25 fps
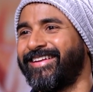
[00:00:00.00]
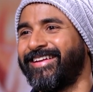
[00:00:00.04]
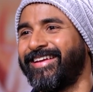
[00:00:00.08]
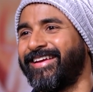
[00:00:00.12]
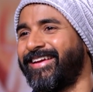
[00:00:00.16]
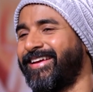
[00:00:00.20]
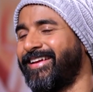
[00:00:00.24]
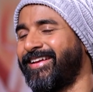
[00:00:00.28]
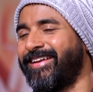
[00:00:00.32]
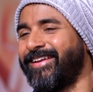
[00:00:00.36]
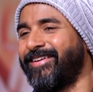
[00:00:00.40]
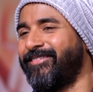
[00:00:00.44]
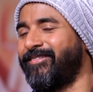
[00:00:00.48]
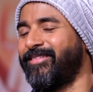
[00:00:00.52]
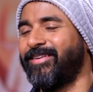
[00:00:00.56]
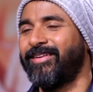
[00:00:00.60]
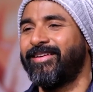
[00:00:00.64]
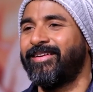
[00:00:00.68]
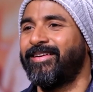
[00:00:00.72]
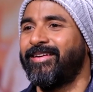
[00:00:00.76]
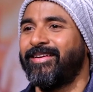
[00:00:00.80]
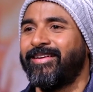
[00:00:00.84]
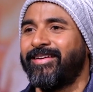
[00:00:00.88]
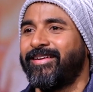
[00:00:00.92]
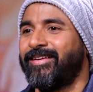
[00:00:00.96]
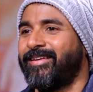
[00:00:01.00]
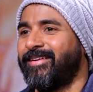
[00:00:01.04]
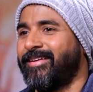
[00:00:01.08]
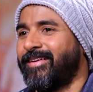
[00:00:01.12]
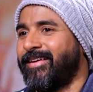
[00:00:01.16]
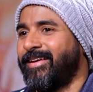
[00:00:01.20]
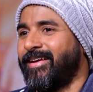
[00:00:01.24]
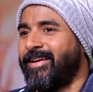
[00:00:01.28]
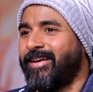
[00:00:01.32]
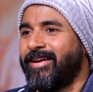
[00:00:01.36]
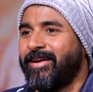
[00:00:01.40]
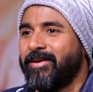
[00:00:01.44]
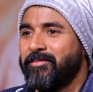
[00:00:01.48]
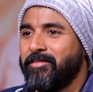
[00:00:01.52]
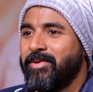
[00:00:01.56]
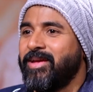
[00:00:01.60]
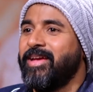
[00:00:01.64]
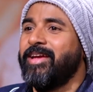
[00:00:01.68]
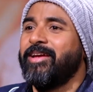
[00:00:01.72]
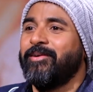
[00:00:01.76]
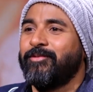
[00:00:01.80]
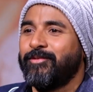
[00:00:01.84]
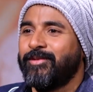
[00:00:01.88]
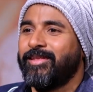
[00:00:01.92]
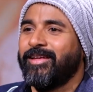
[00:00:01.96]
Like he never
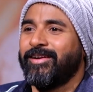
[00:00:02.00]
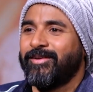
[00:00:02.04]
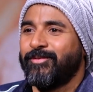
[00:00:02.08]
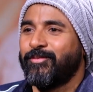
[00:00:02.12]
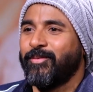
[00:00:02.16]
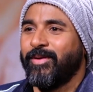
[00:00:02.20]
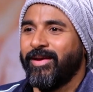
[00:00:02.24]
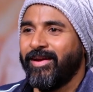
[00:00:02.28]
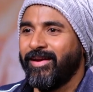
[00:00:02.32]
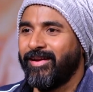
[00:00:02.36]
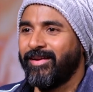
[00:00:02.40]
behaved that way.